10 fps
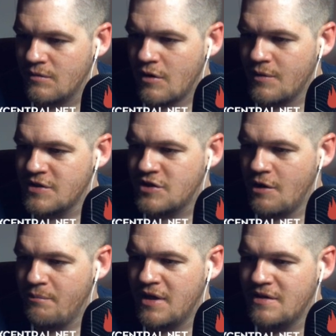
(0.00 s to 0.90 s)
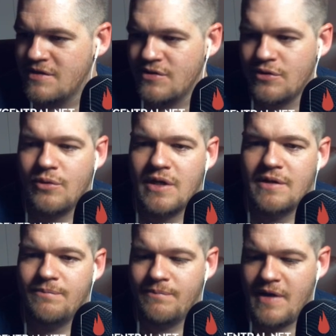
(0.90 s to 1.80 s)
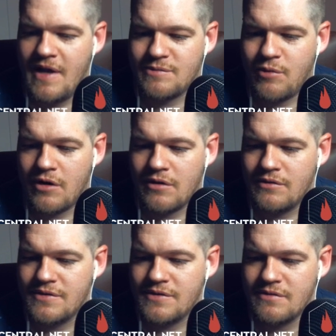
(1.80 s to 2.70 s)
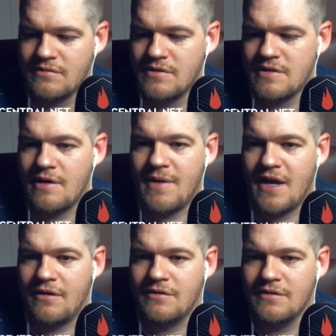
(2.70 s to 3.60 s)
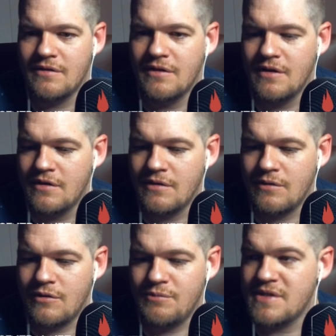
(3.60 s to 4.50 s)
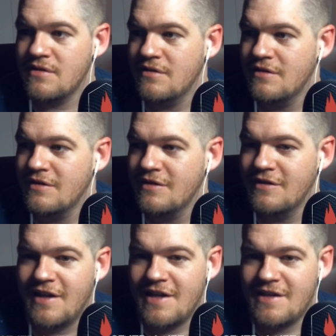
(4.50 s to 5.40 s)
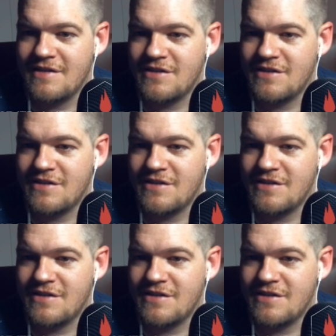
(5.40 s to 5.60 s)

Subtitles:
We're always jumping into X particles somehow. Oops. That